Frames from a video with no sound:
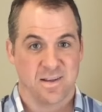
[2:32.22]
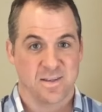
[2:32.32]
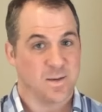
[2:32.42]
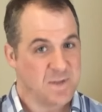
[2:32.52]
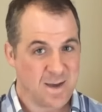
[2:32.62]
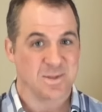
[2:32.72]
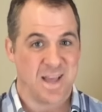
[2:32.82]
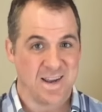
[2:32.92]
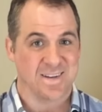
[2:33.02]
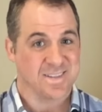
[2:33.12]
sometimes
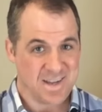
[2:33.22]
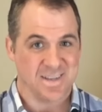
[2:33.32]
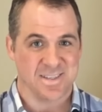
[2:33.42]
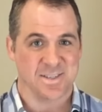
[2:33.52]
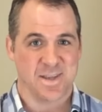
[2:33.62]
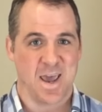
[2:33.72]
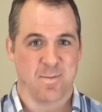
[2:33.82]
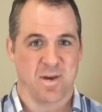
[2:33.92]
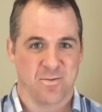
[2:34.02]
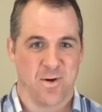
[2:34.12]
light does
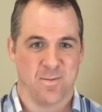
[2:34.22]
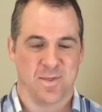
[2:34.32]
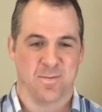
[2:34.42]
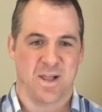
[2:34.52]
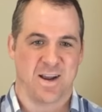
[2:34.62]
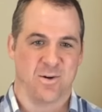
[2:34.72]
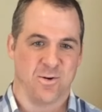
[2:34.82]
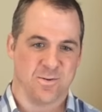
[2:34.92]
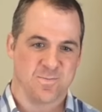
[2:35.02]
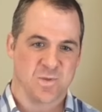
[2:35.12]
escape from the black
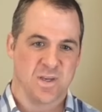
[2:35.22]
hole.